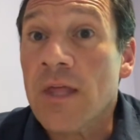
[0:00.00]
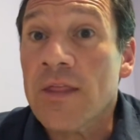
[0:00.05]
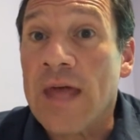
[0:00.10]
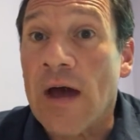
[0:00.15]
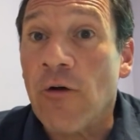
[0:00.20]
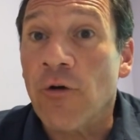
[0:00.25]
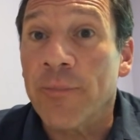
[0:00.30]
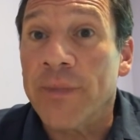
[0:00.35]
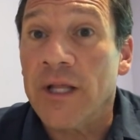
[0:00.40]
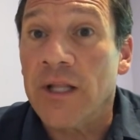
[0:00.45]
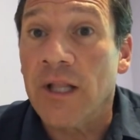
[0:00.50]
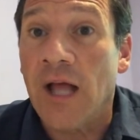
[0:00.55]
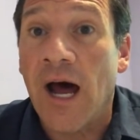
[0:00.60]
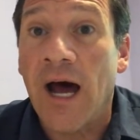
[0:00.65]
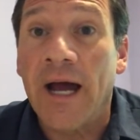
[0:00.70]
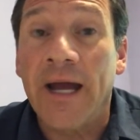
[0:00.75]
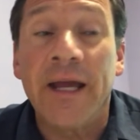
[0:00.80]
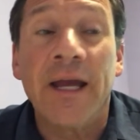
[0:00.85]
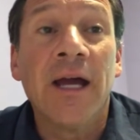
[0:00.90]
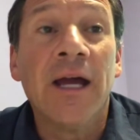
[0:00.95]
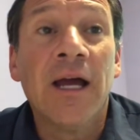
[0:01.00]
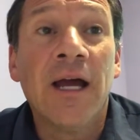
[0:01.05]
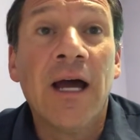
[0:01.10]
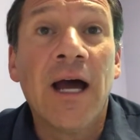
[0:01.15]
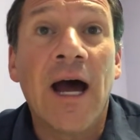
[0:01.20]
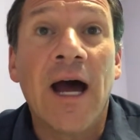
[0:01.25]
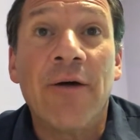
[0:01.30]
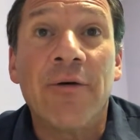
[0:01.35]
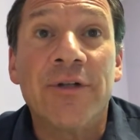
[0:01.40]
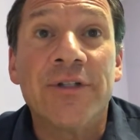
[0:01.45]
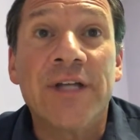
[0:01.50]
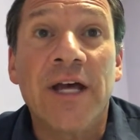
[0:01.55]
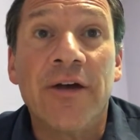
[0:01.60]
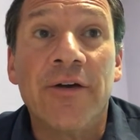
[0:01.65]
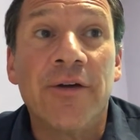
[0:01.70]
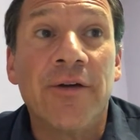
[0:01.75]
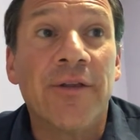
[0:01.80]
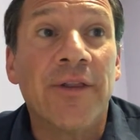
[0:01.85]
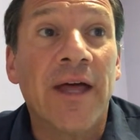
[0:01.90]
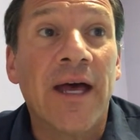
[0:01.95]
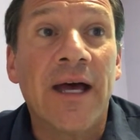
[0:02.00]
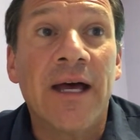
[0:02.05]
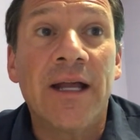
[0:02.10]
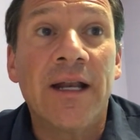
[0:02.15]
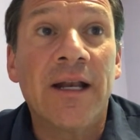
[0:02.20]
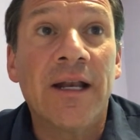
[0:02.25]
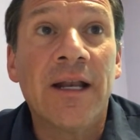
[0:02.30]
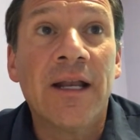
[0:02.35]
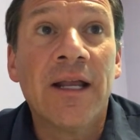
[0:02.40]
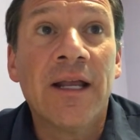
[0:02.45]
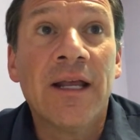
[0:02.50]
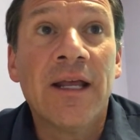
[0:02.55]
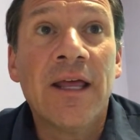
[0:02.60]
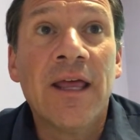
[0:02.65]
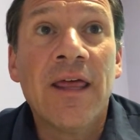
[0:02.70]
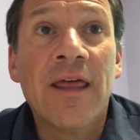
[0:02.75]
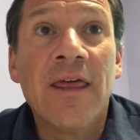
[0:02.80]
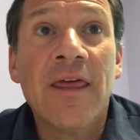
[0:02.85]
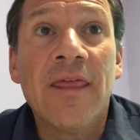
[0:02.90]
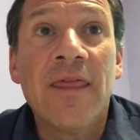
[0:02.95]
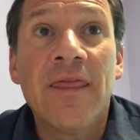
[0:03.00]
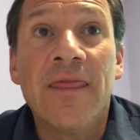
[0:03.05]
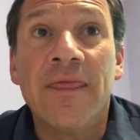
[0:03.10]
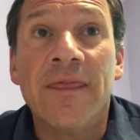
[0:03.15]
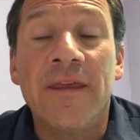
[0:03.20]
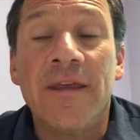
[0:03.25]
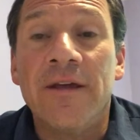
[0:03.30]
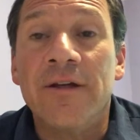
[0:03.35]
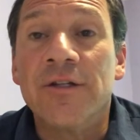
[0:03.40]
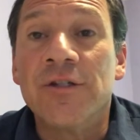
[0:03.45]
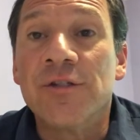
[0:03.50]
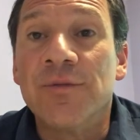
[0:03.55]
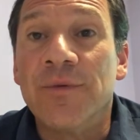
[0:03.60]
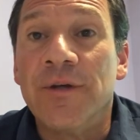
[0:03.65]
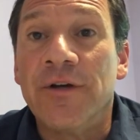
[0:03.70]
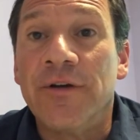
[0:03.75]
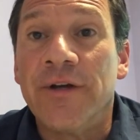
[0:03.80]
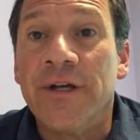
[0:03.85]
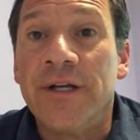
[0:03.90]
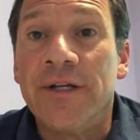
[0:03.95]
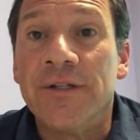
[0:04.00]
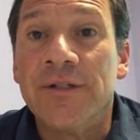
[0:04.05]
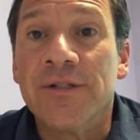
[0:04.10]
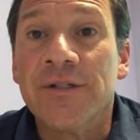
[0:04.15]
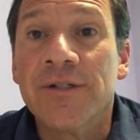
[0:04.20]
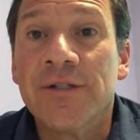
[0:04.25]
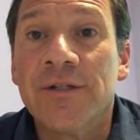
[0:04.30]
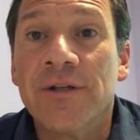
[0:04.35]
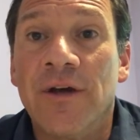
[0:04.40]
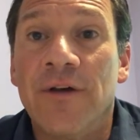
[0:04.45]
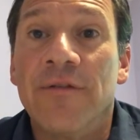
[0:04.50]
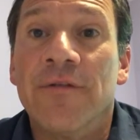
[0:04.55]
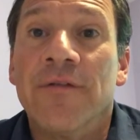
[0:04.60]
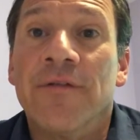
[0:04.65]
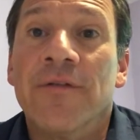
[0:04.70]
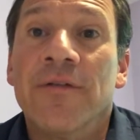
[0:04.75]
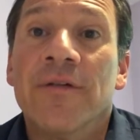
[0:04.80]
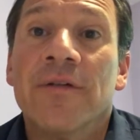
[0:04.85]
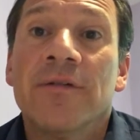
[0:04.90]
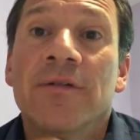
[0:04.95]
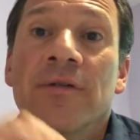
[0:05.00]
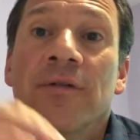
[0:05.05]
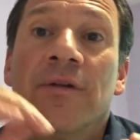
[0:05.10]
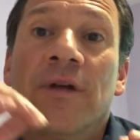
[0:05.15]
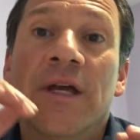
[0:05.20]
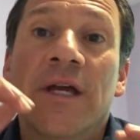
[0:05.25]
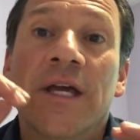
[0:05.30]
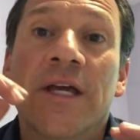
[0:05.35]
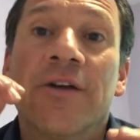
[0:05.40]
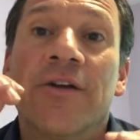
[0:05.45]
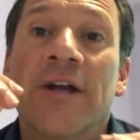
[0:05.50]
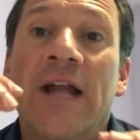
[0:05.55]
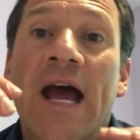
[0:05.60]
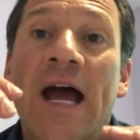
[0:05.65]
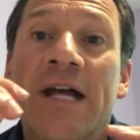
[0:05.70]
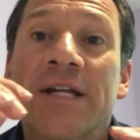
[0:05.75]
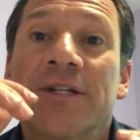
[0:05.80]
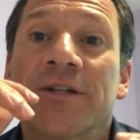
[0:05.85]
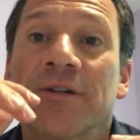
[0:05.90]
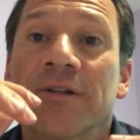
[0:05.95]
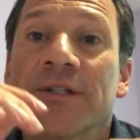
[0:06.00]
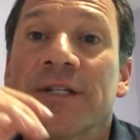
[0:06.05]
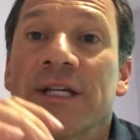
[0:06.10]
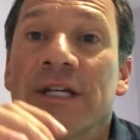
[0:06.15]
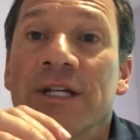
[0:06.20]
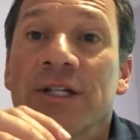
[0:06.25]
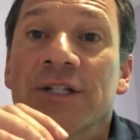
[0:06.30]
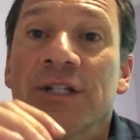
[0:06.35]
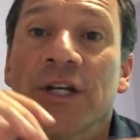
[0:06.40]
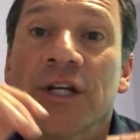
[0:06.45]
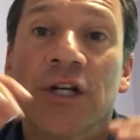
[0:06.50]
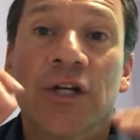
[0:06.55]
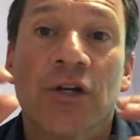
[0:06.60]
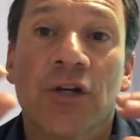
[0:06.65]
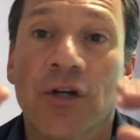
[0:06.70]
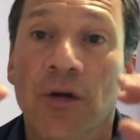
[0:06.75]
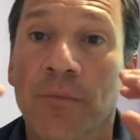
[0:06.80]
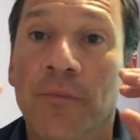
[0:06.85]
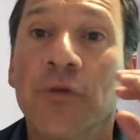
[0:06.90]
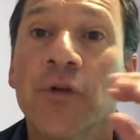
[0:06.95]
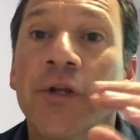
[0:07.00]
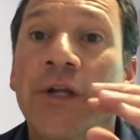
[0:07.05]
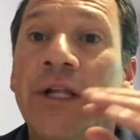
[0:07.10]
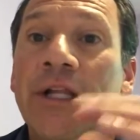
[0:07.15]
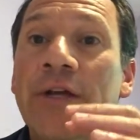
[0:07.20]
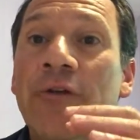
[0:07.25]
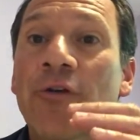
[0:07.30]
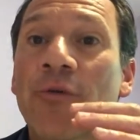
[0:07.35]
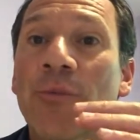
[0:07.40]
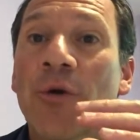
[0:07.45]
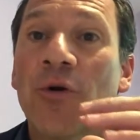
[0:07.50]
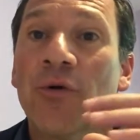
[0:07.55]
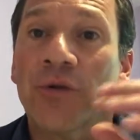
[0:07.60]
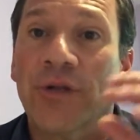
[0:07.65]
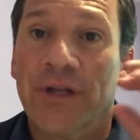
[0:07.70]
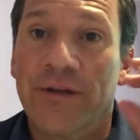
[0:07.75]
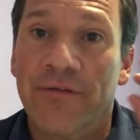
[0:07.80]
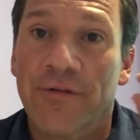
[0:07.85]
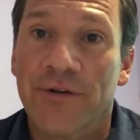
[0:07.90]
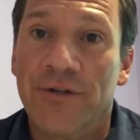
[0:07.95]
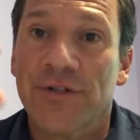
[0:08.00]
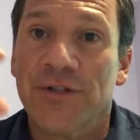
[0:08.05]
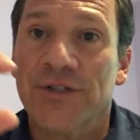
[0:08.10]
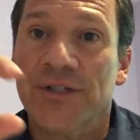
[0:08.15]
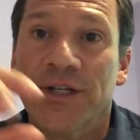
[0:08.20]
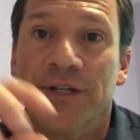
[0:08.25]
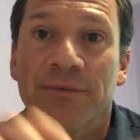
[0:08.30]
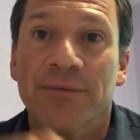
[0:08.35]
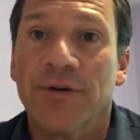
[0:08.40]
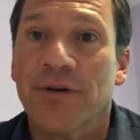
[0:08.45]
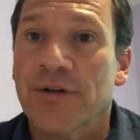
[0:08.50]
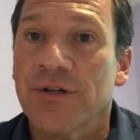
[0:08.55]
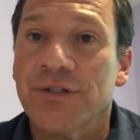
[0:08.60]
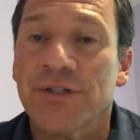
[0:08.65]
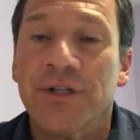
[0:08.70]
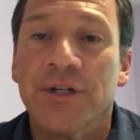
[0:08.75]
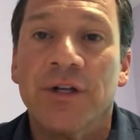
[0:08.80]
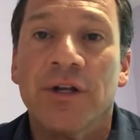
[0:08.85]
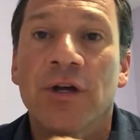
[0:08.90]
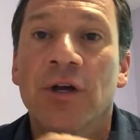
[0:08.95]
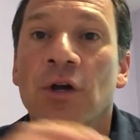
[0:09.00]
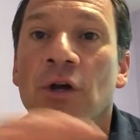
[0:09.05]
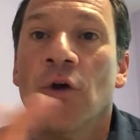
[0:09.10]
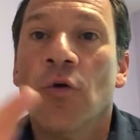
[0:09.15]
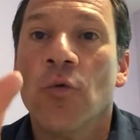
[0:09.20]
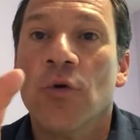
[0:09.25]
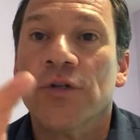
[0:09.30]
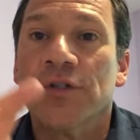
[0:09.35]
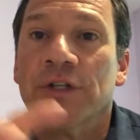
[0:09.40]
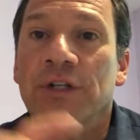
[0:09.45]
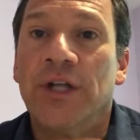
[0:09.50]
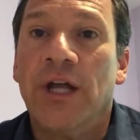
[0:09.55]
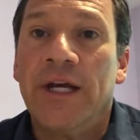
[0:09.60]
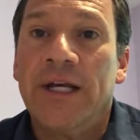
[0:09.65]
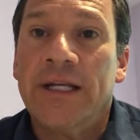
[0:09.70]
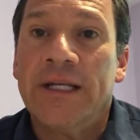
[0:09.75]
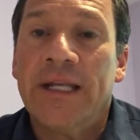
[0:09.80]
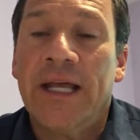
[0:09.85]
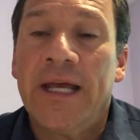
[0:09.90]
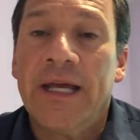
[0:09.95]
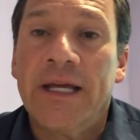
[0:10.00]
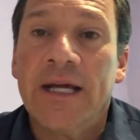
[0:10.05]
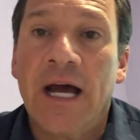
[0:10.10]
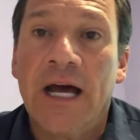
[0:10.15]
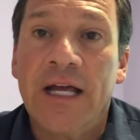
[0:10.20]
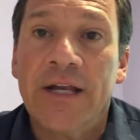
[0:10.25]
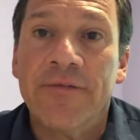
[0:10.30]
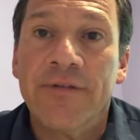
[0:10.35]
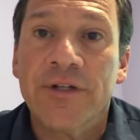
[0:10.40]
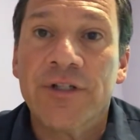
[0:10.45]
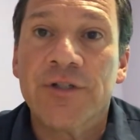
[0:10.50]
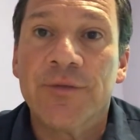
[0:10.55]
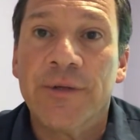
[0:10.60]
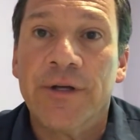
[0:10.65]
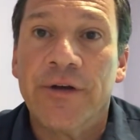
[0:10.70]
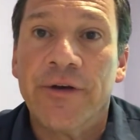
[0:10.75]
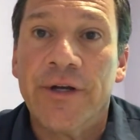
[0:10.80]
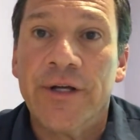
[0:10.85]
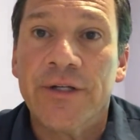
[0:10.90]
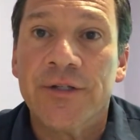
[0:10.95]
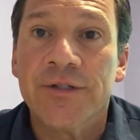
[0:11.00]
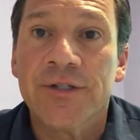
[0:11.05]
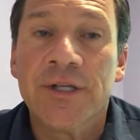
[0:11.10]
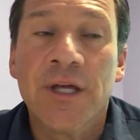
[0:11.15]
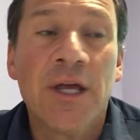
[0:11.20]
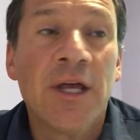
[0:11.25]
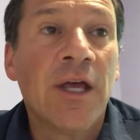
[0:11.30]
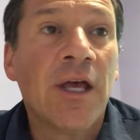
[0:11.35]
That would be a lie. I will tell you that the experience of international teaching completely remotely versus in person was a night and day kind of experience.